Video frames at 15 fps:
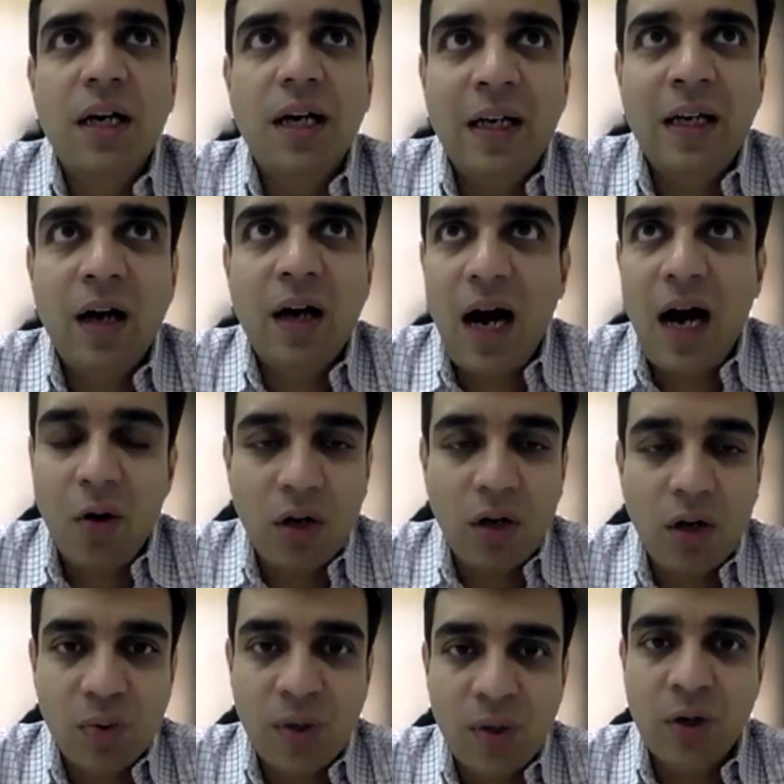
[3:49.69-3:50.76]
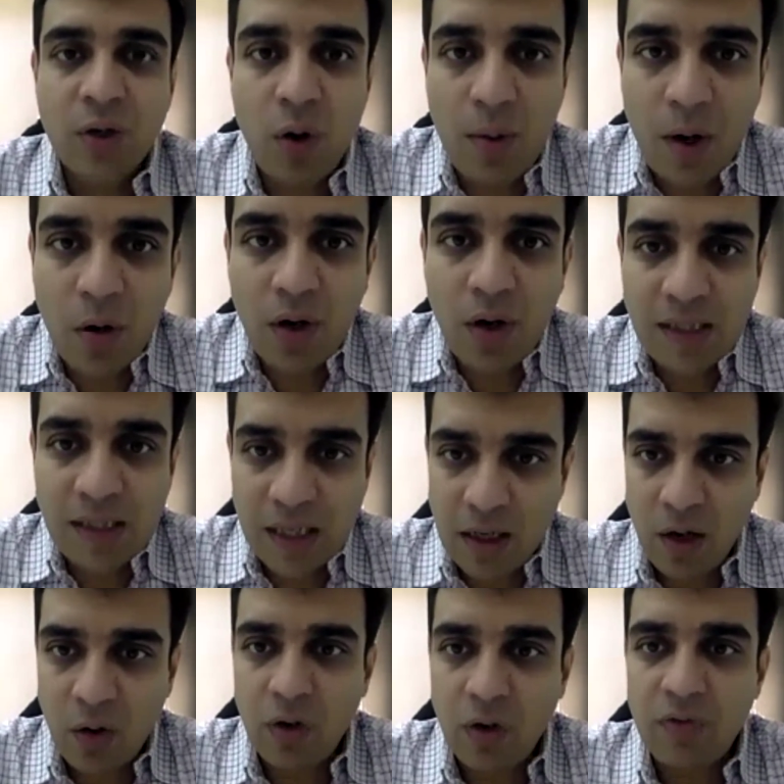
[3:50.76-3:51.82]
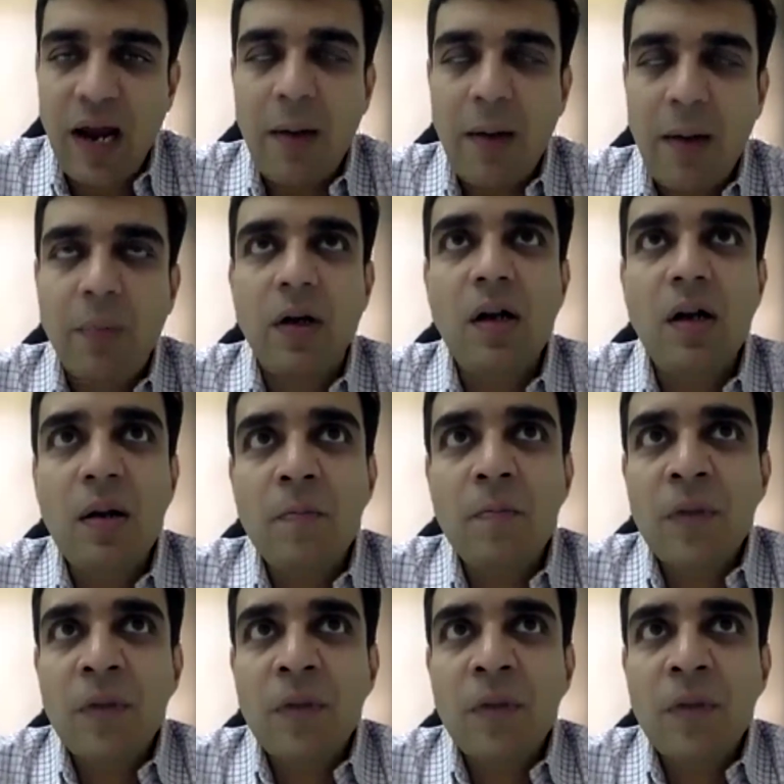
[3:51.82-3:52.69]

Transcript: in how does one go about raising a round of capital,